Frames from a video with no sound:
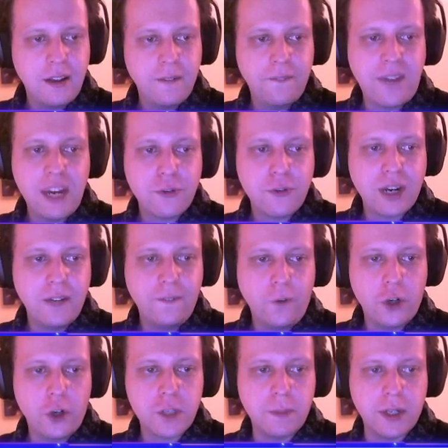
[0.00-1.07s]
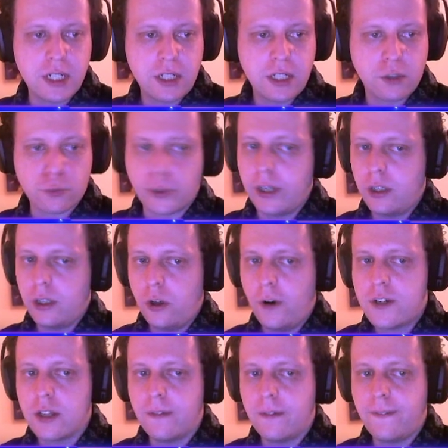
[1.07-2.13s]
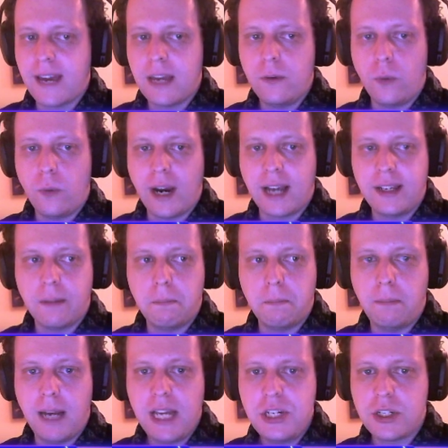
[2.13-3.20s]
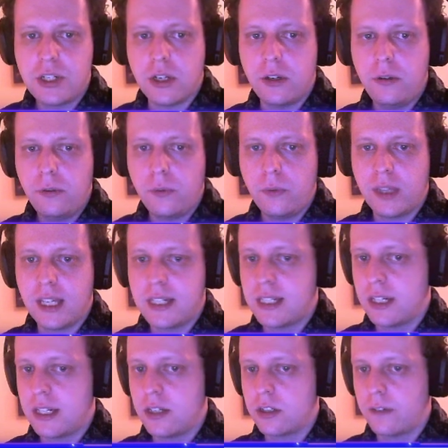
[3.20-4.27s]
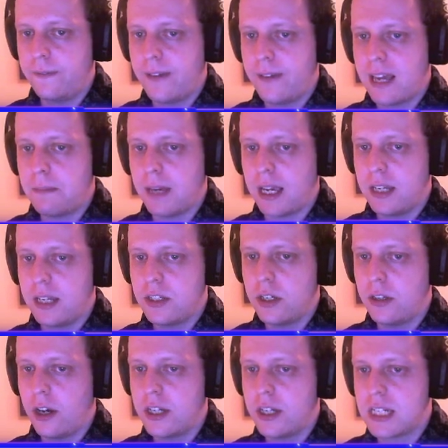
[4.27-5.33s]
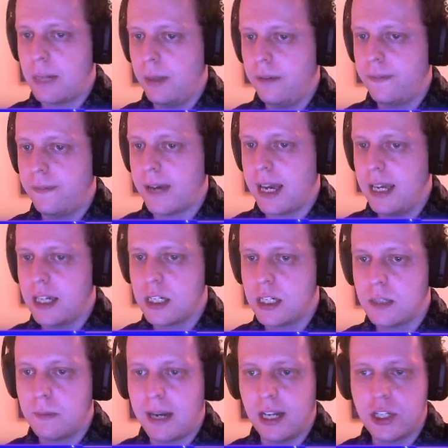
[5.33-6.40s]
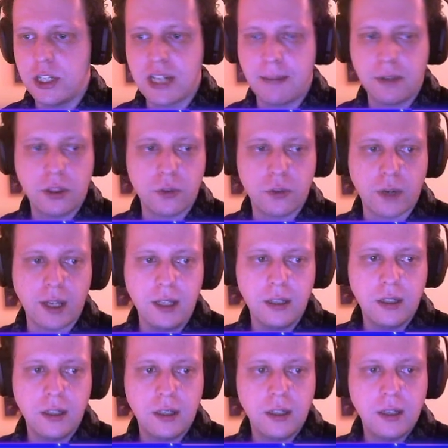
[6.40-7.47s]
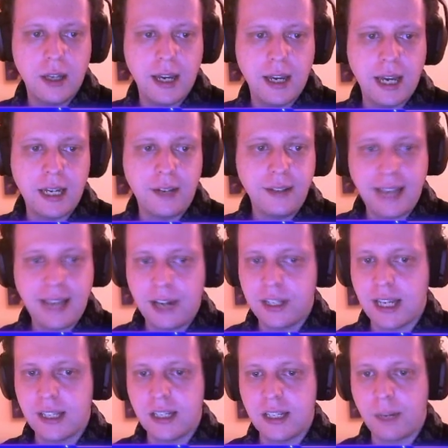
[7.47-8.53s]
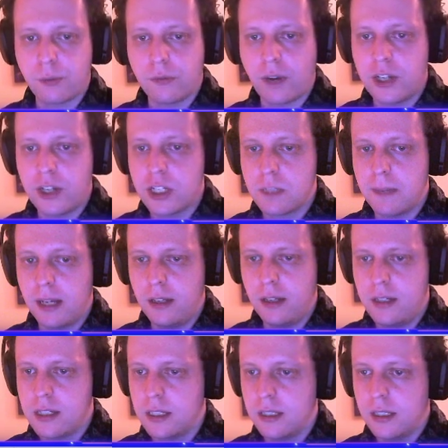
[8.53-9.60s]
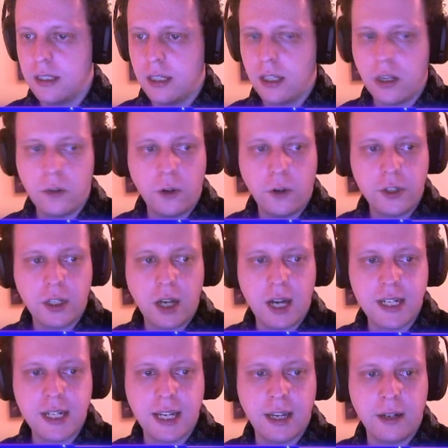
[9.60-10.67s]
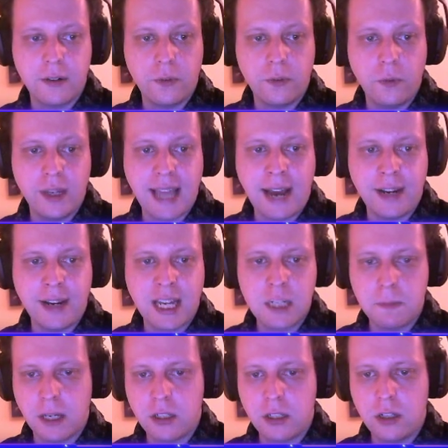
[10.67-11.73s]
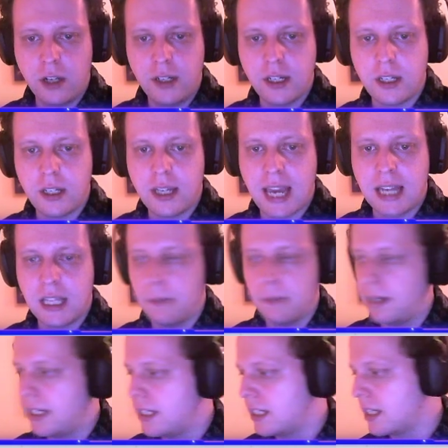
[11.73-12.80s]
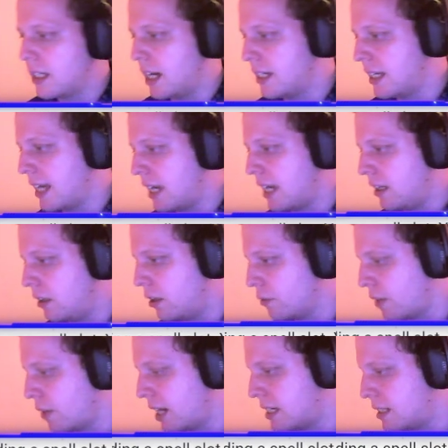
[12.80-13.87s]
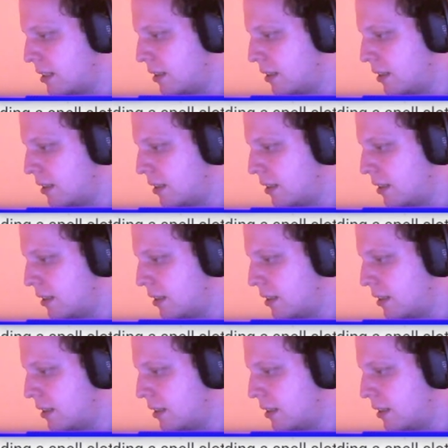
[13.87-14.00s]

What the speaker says: Fey Reinforcements. The Royal Courts of the Fey Wild have blessed you with the assistance of Fey beings. You know Summon Fey, a spell in Chapter 3. It doesn't count against the number of ranger spells. You can also cast it without a spell slot, and you gain the ability to cast it again in a long rest.